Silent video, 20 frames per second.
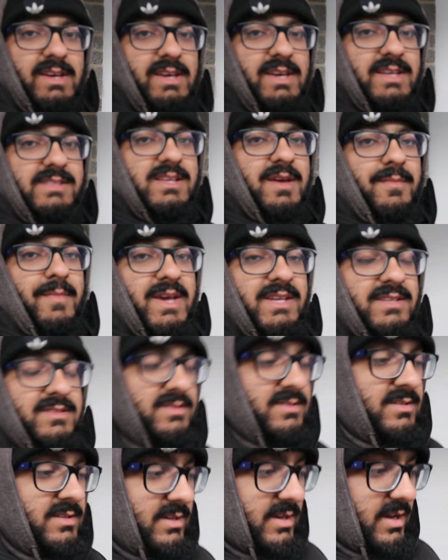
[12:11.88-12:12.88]
is a
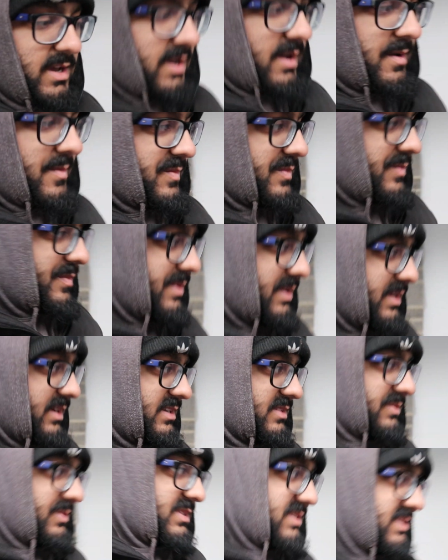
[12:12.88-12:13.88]
mess
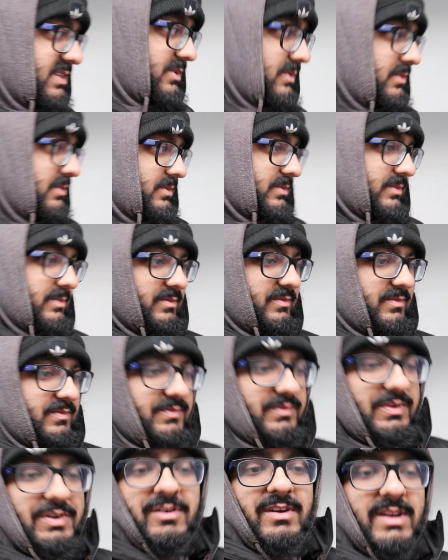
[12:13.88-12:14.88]
because we're still
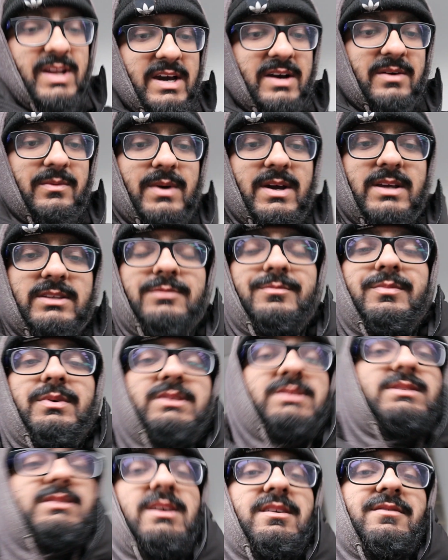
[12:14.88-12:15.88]
figuring out where to
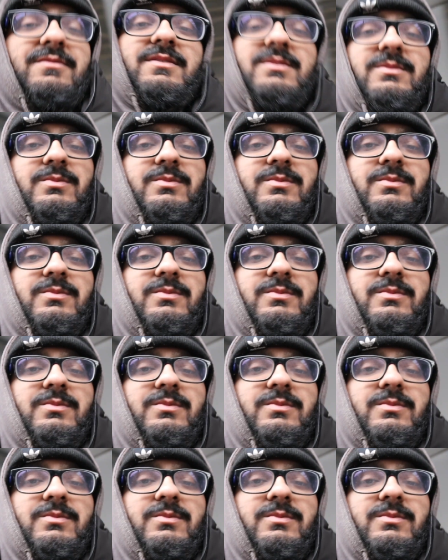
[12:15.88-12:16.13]
put stuff